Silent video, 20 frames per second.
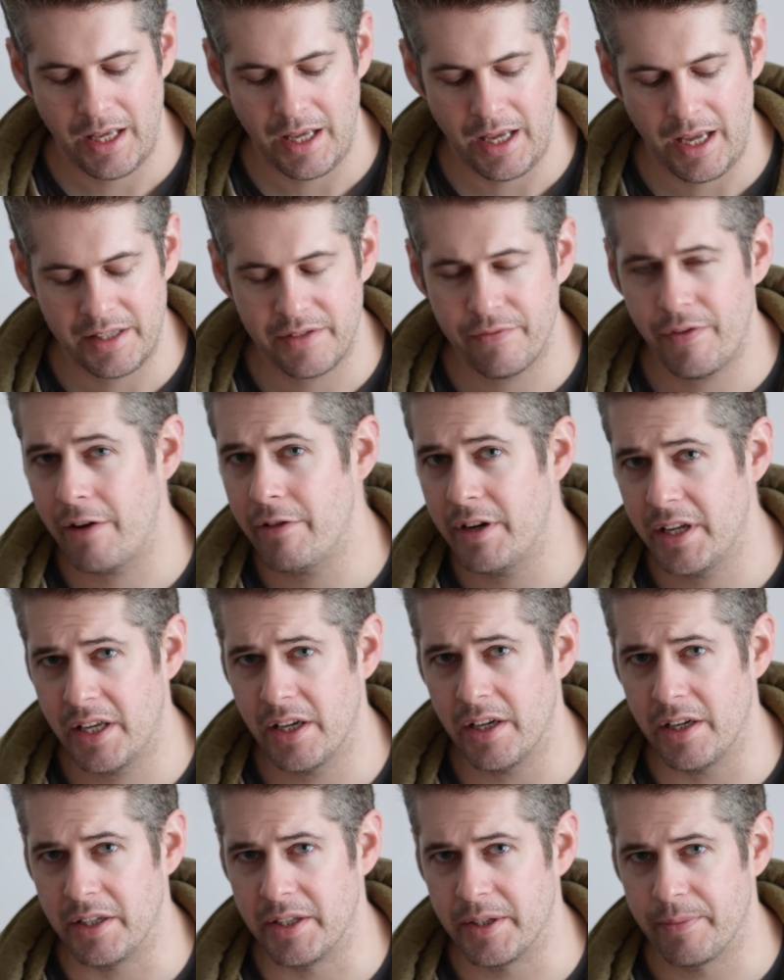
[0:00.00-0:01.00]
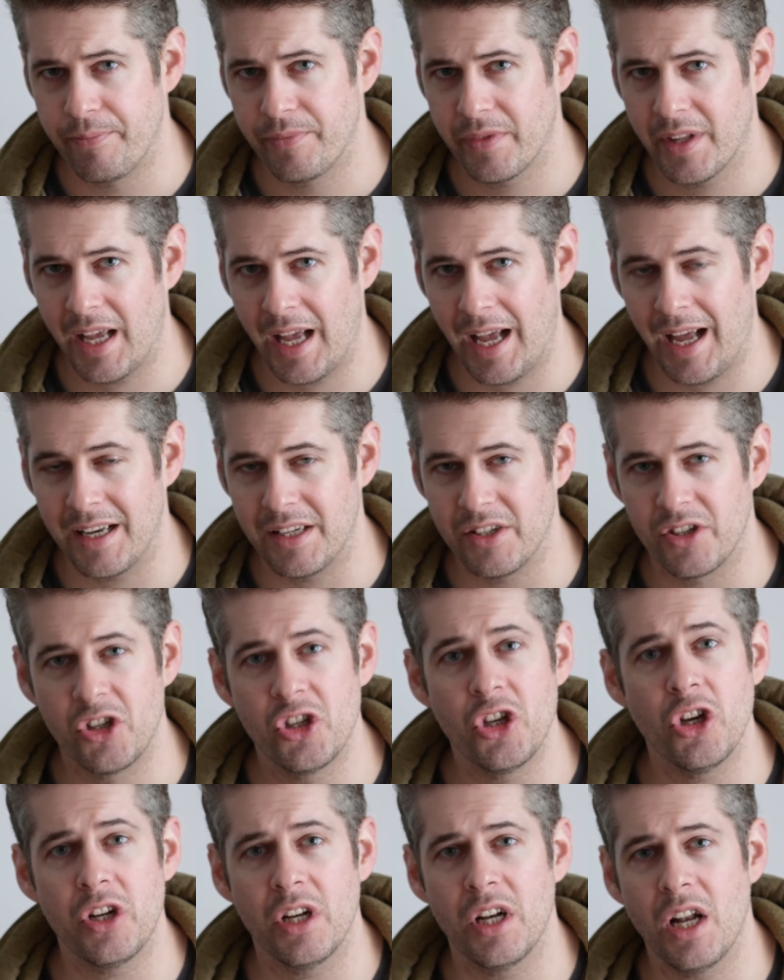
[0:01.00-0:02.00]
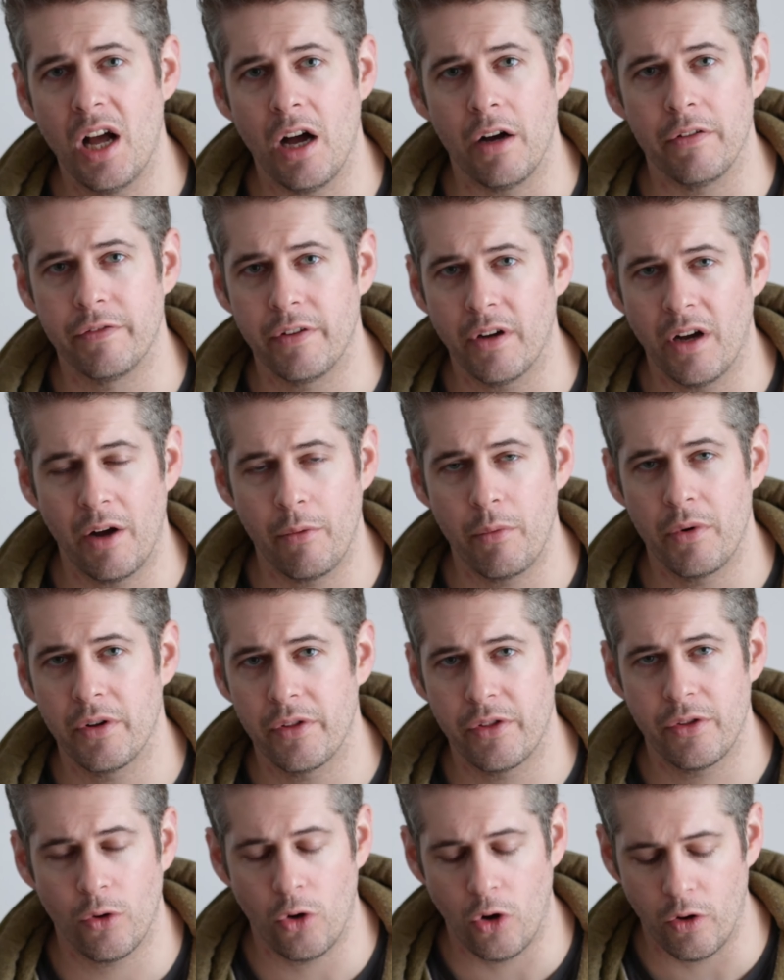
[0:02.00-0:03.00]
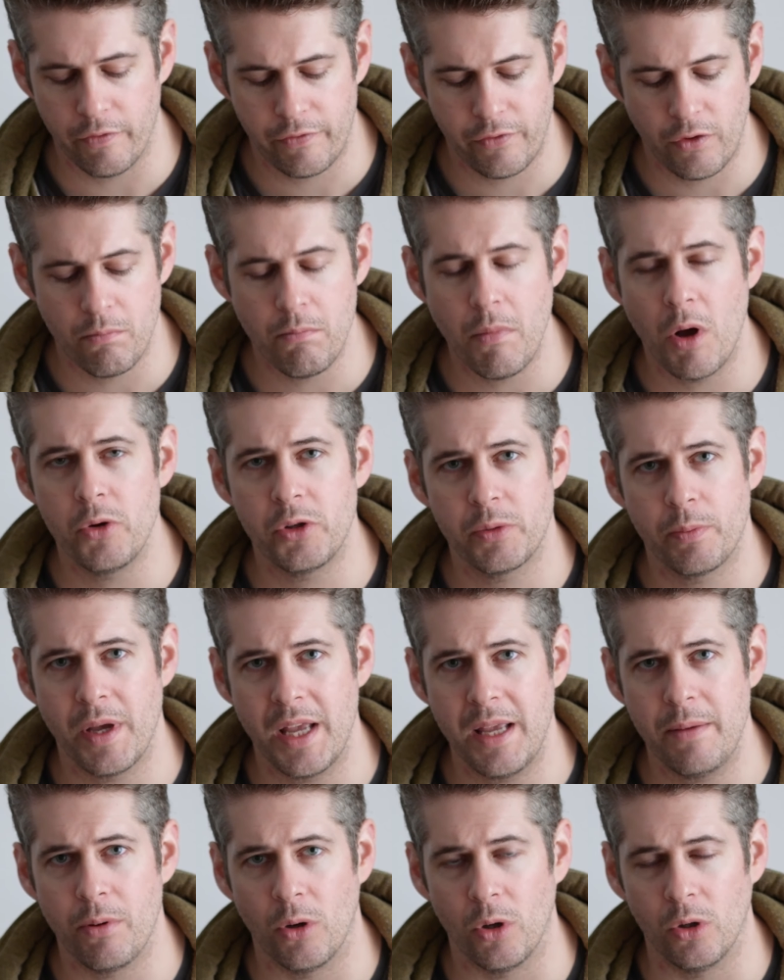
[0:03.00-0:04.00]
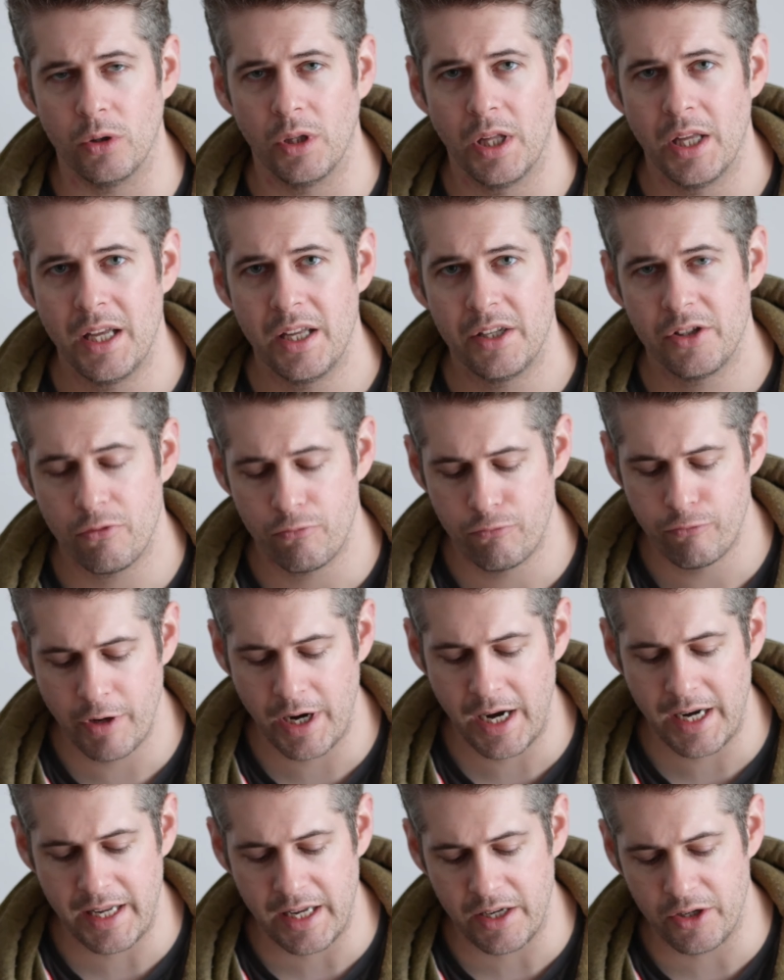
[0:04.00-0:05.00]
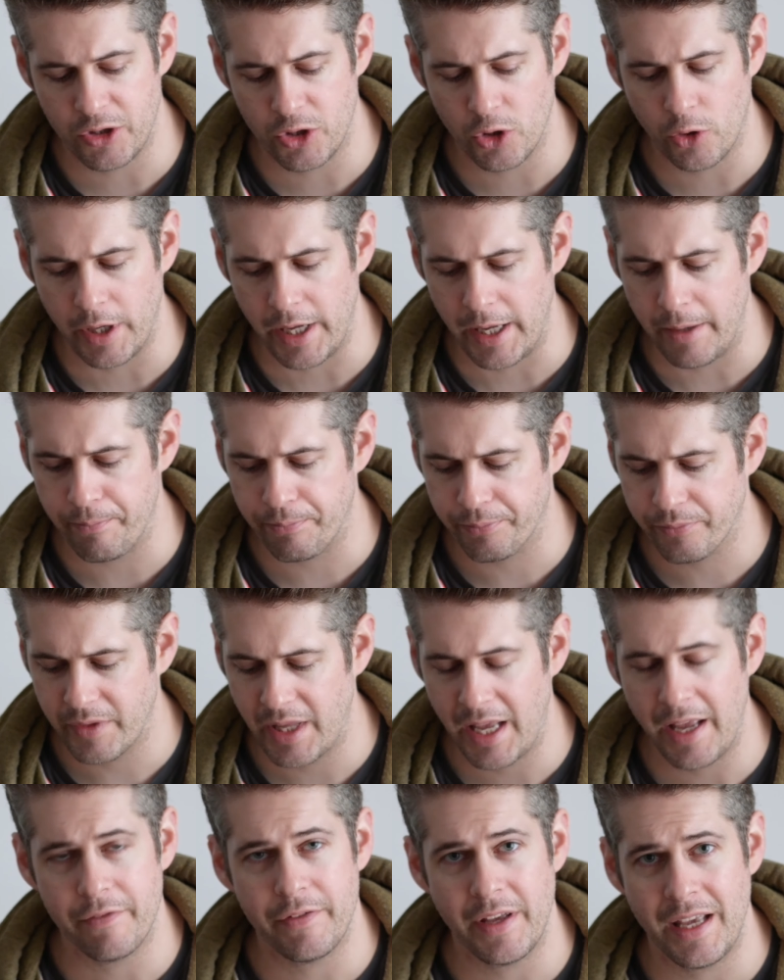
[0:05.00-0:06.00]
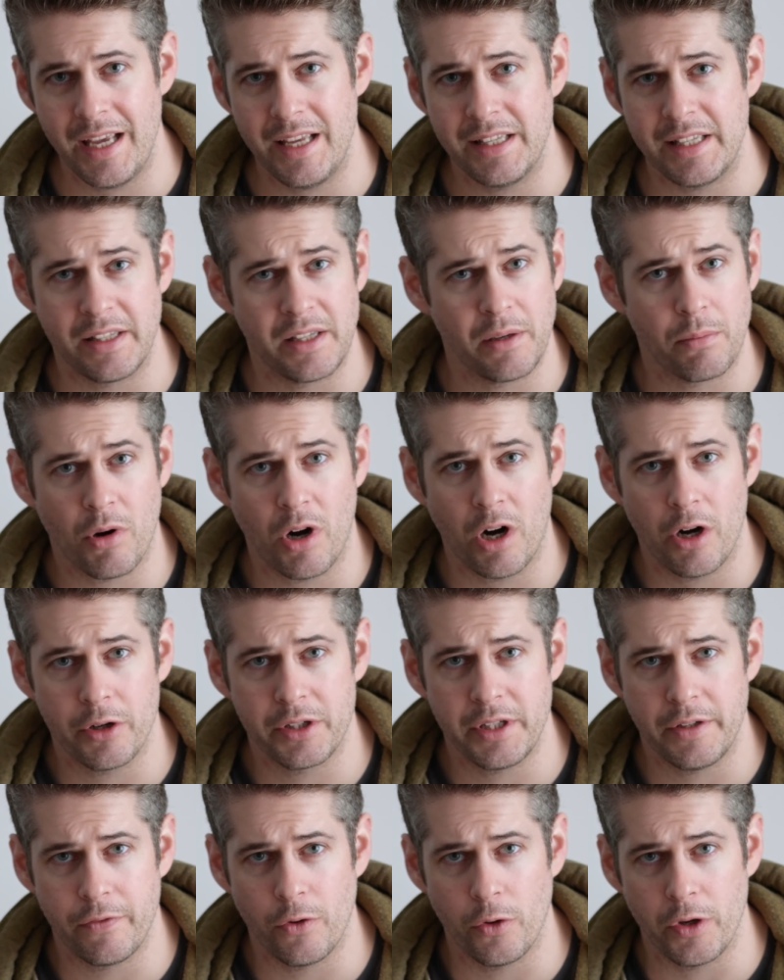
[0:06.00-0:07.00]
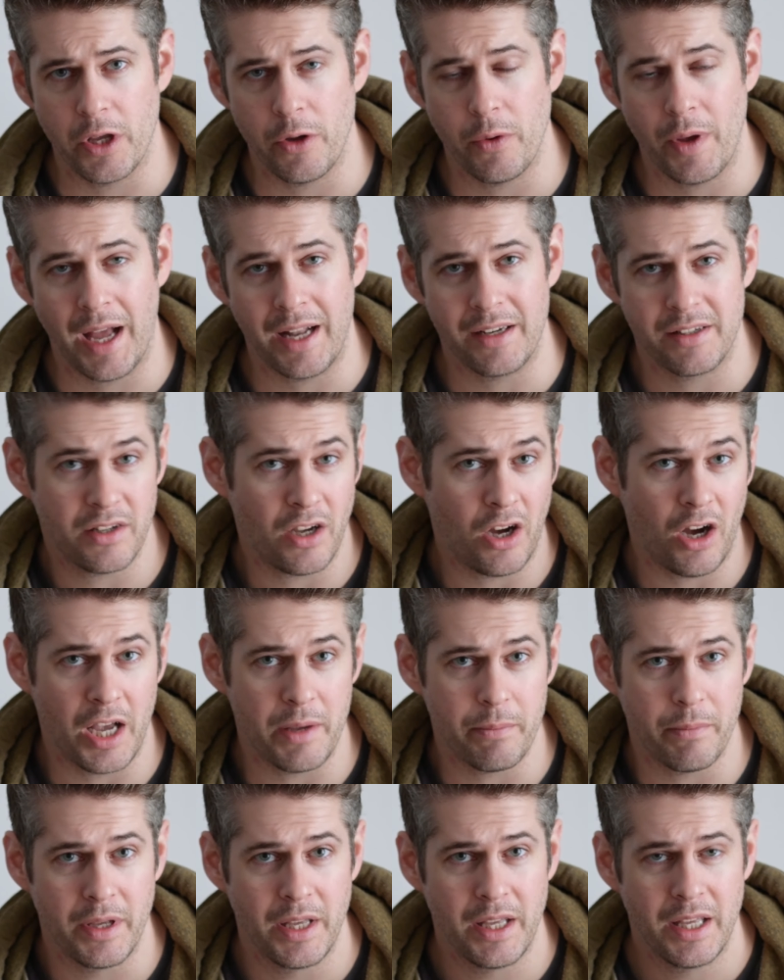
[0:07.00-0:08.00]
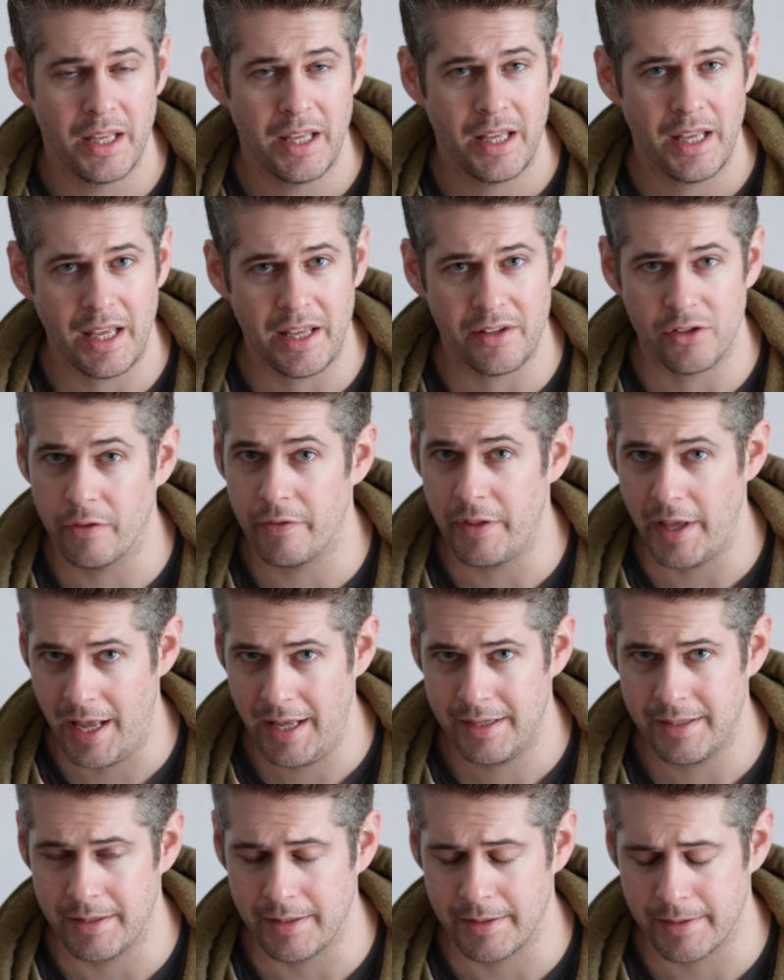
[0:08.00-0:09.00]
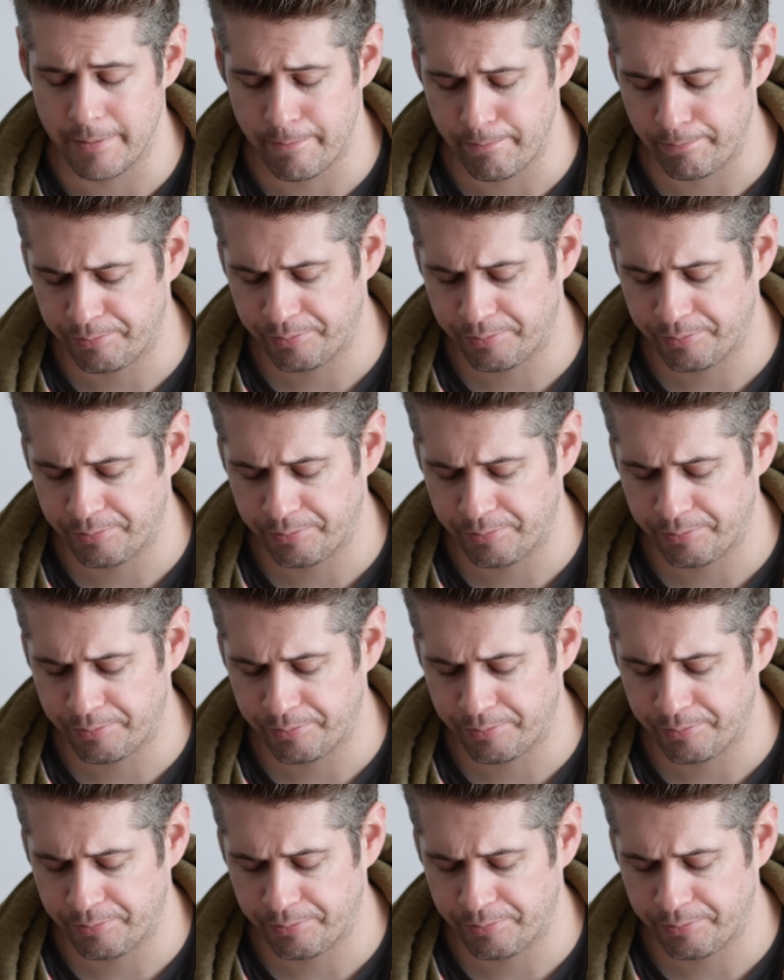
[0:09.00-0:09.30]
It's very good, and good enough, I would have thought, for most people to really enjoy it, if ease is a priority for you and time is of the essence.